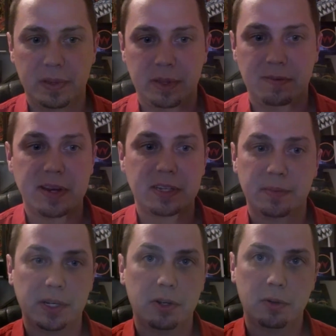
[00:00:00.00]
the
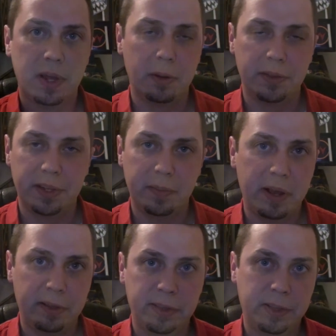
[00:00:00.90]
erection would go away within
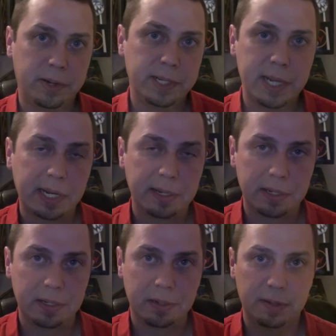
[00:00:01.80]
about 30
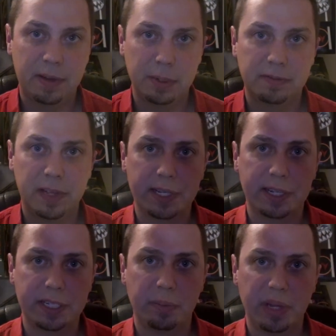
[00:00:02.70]
seconds if I was
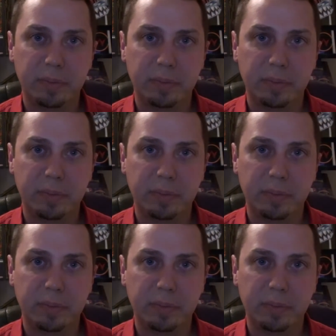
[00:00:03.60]
flexing some big